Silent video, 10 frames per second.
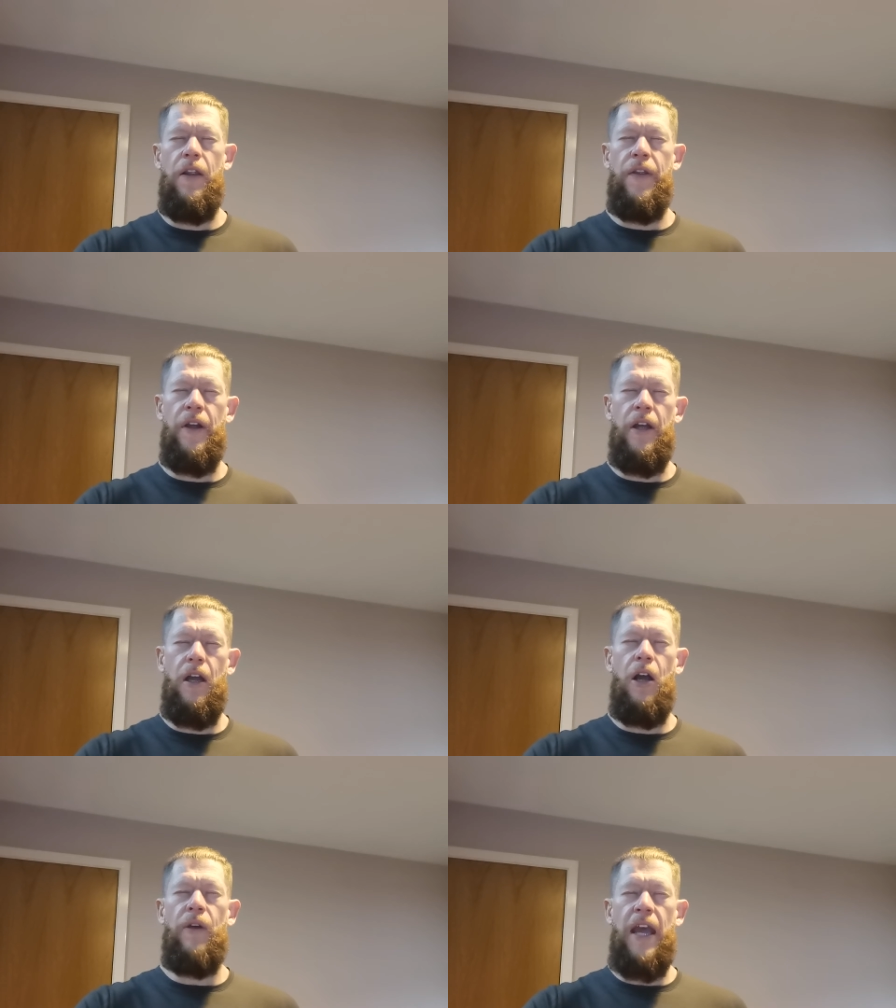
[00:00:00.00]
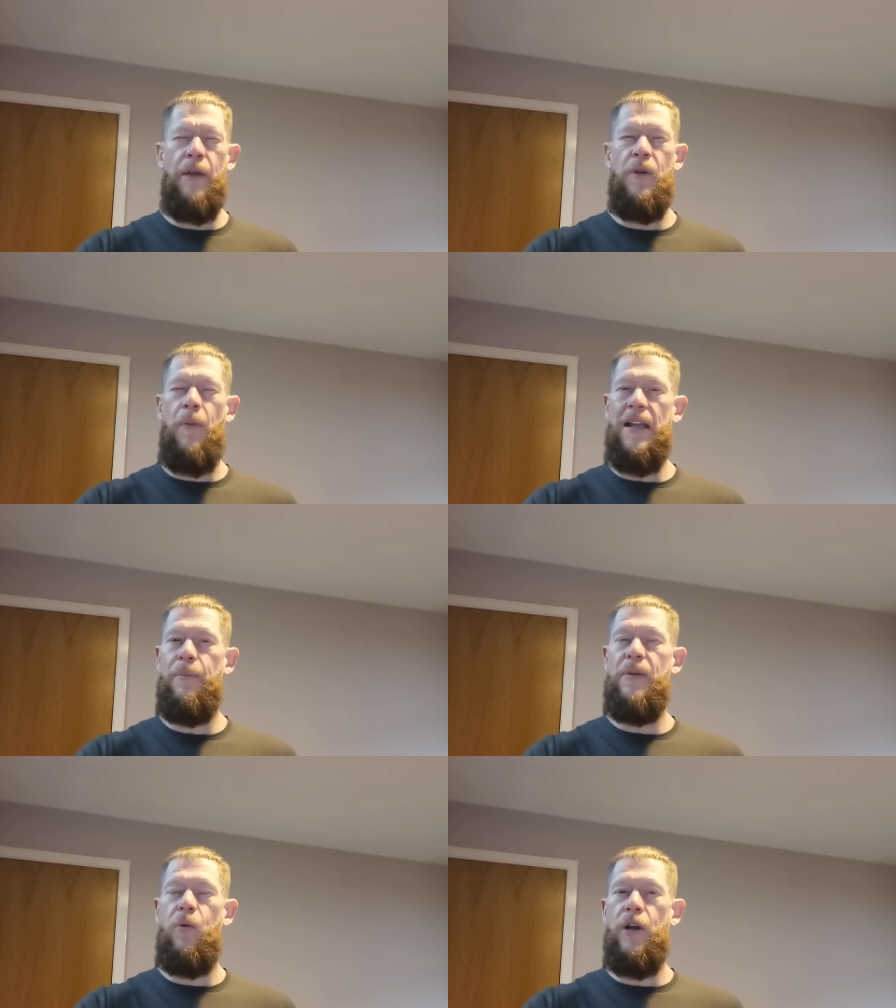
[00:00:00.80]
that, okay, we might
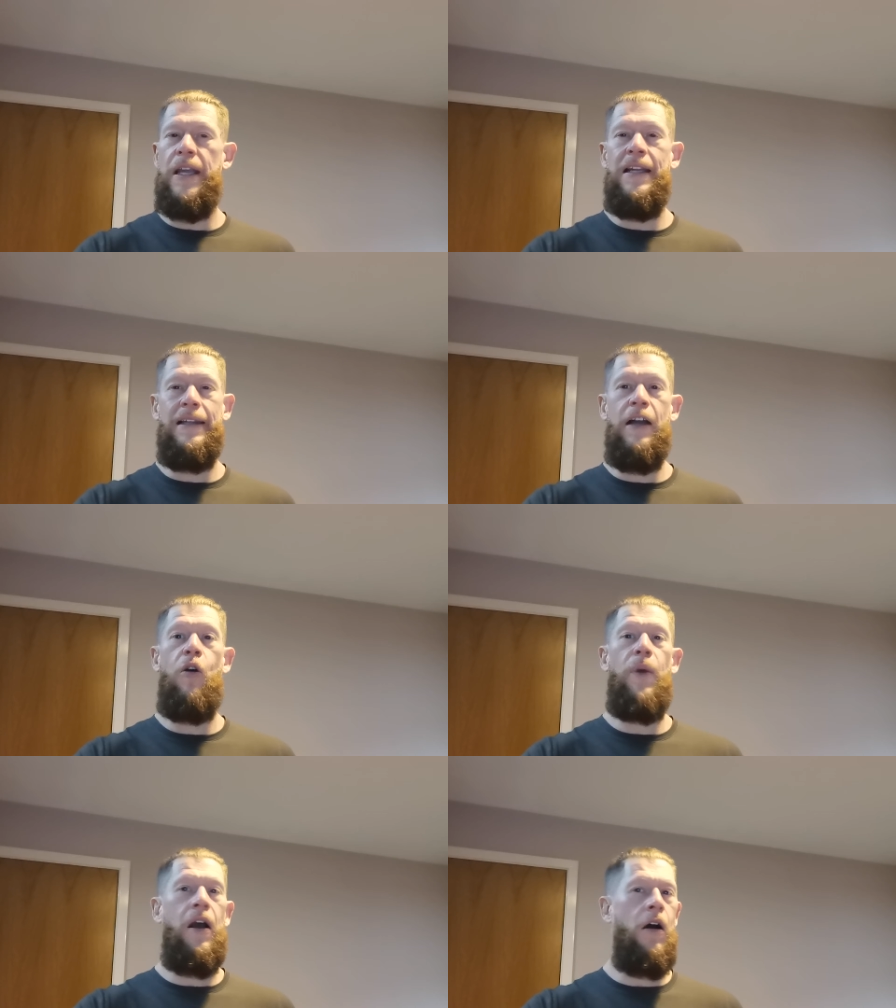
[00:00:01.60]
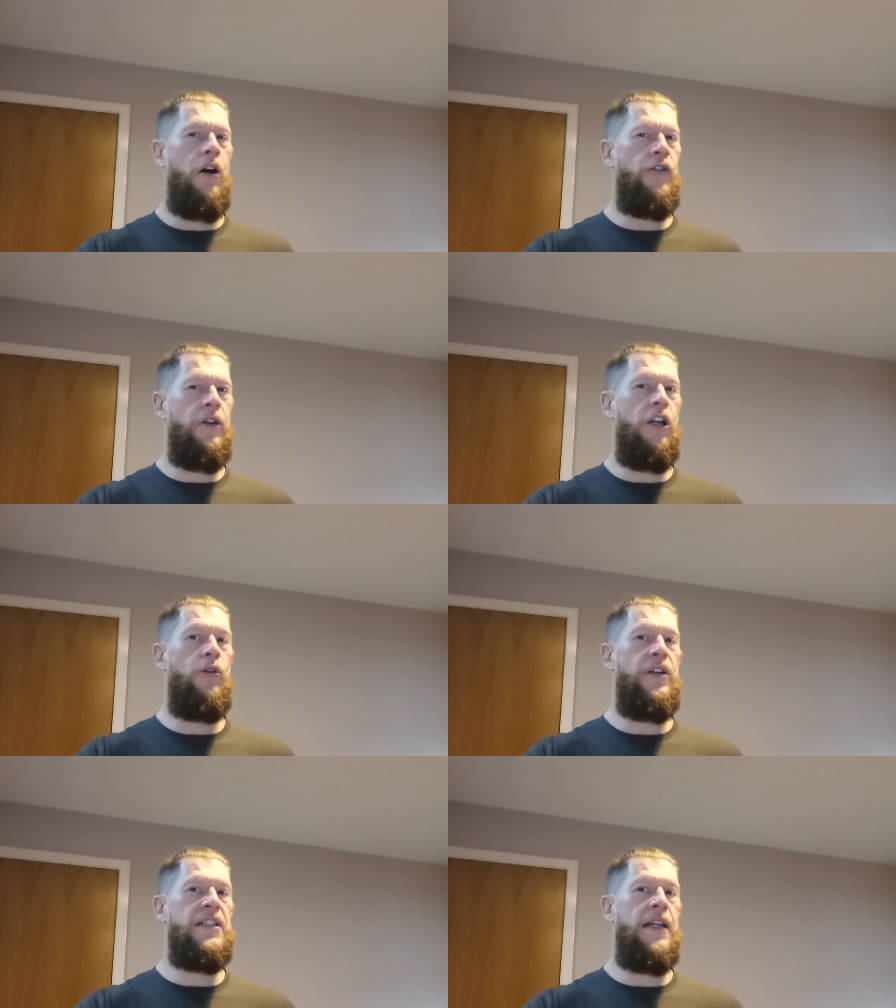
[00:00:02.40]
be working a little bit harder at
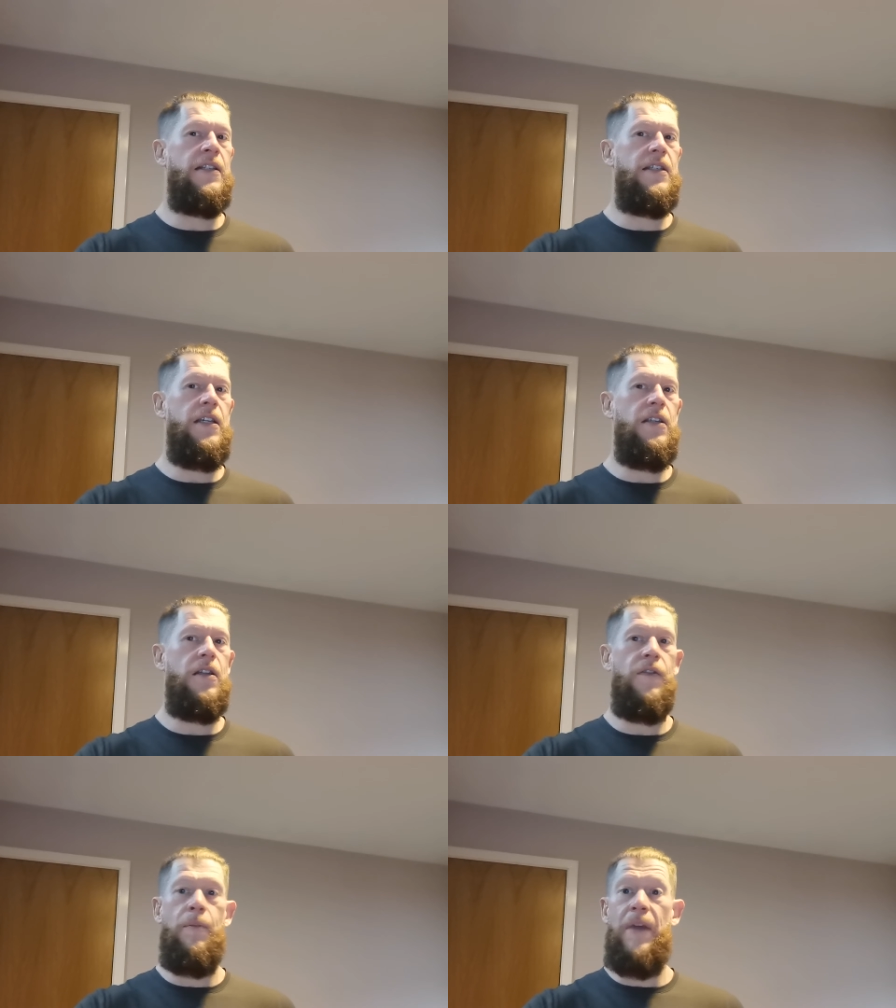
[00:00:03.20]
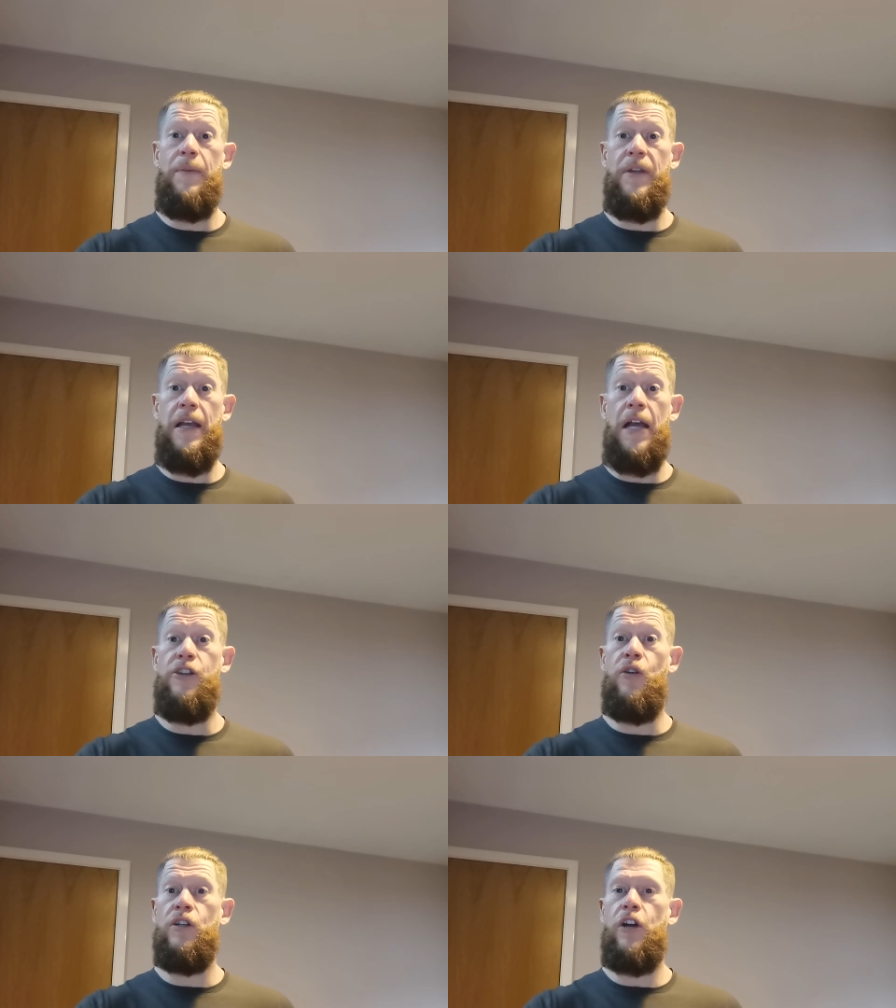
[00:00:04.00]
lower intensities than maybe a
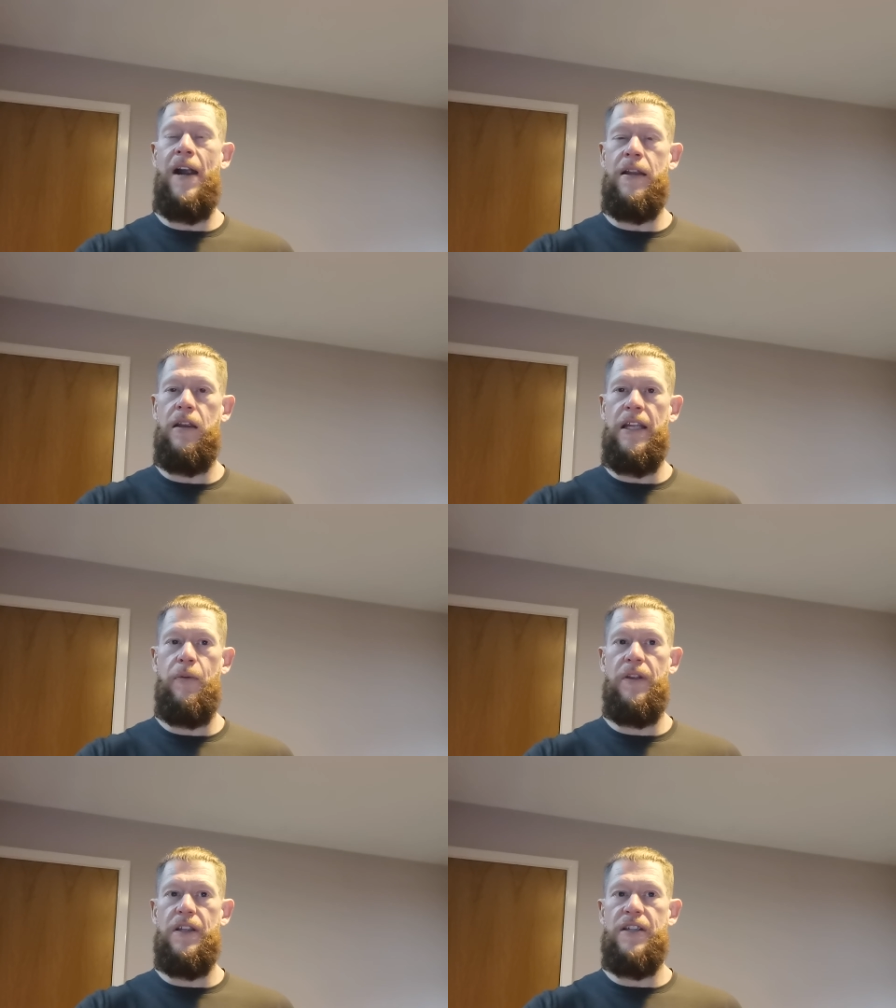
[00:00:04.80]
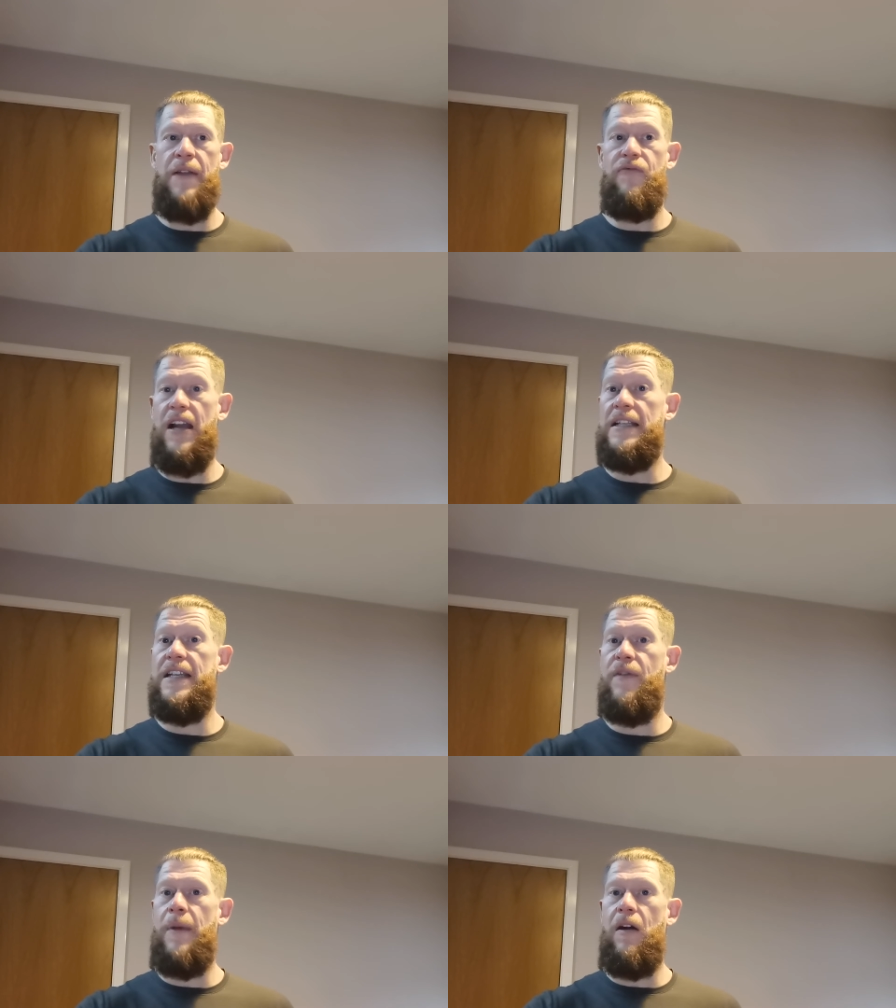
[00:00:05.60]
younger athlete with the same
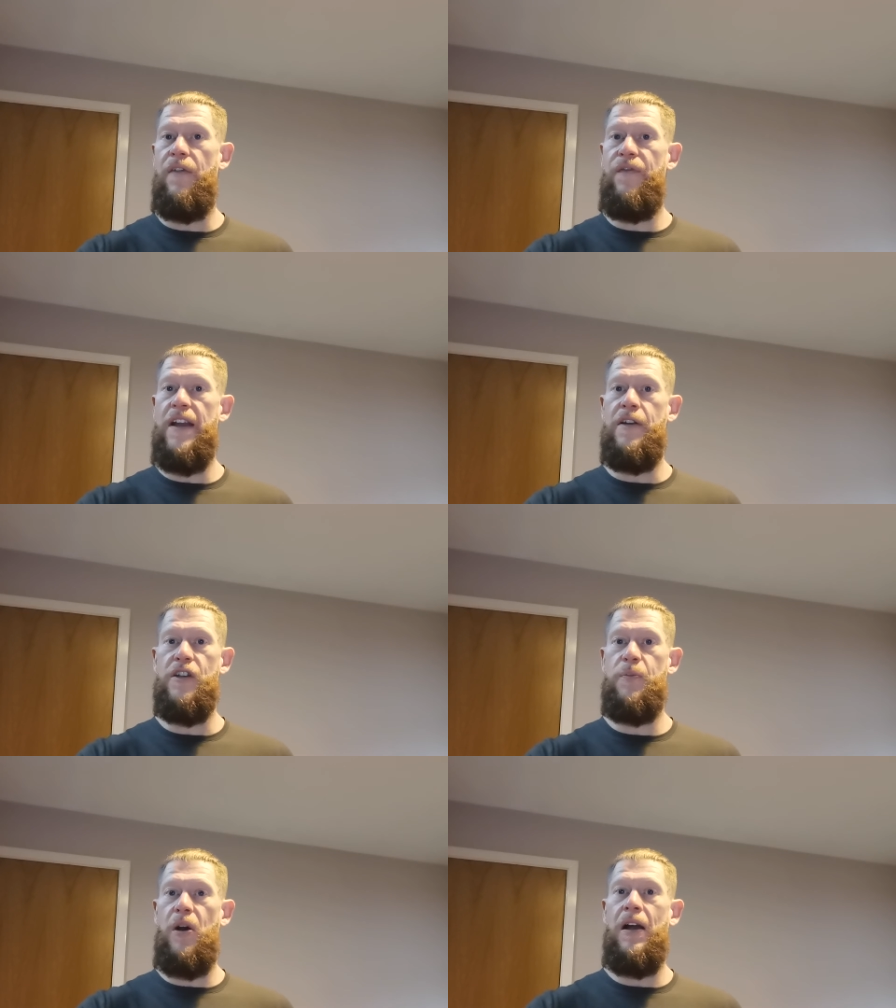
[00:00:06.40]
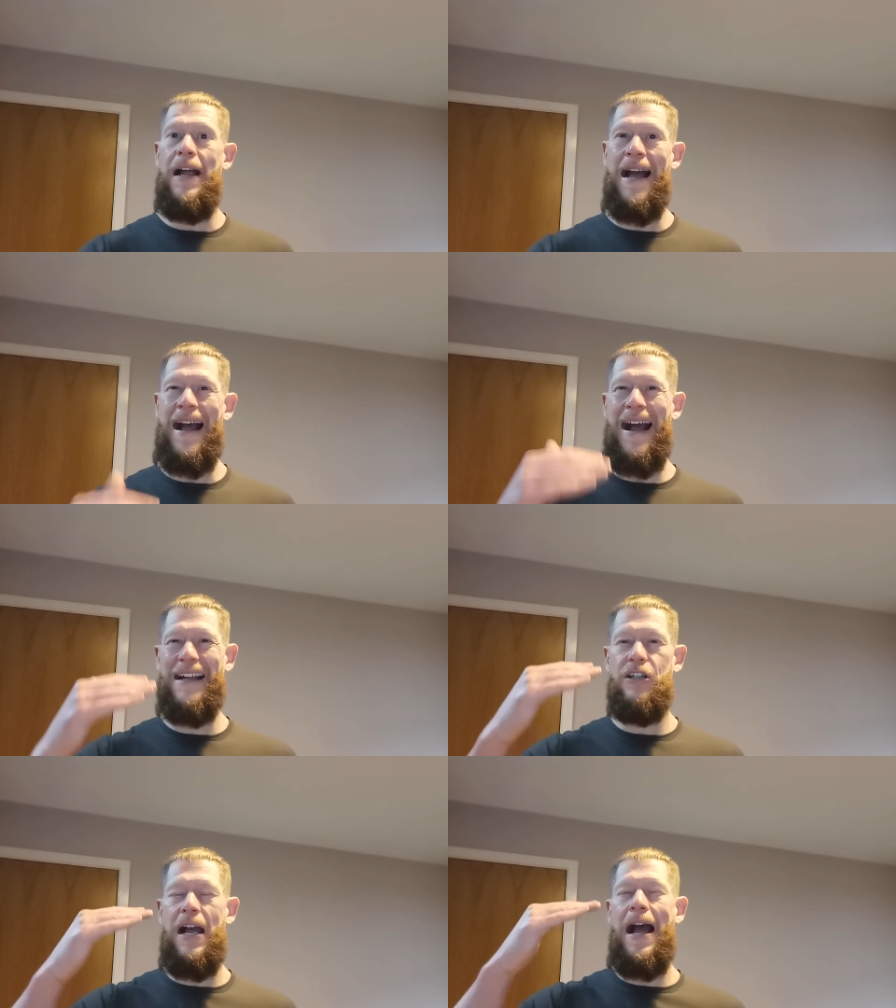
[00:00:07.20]
relative amount of fitness, but a
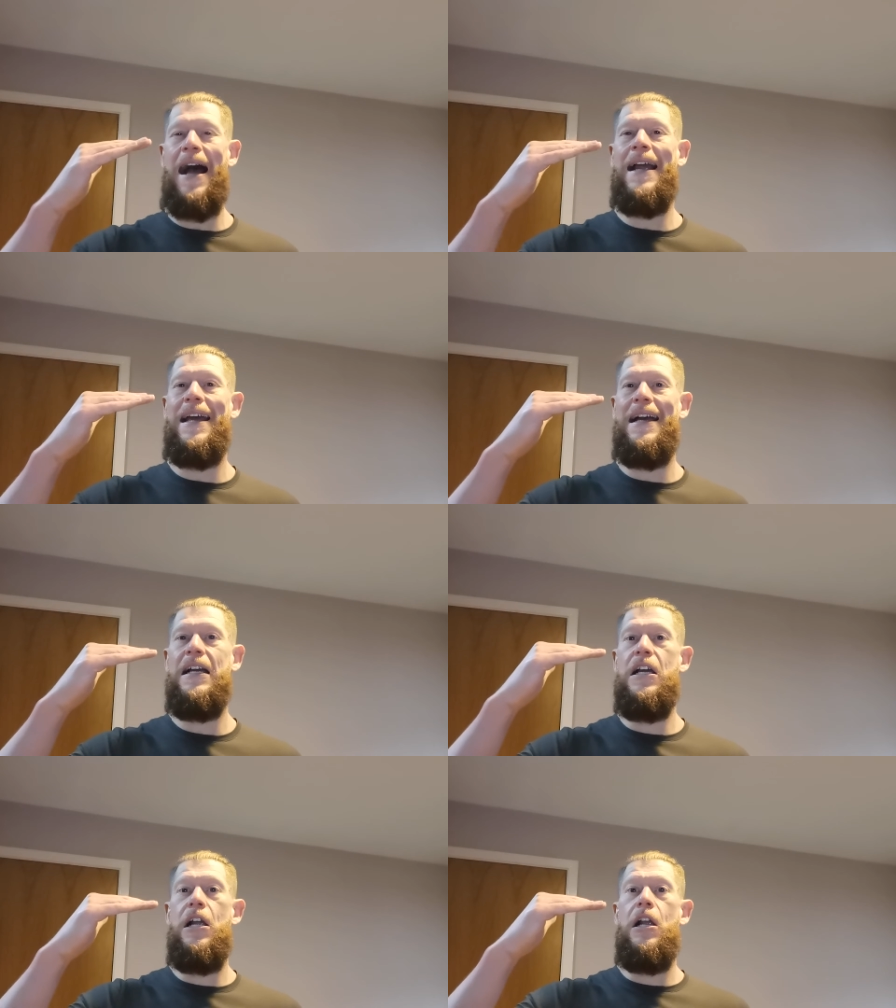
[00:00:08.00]
higher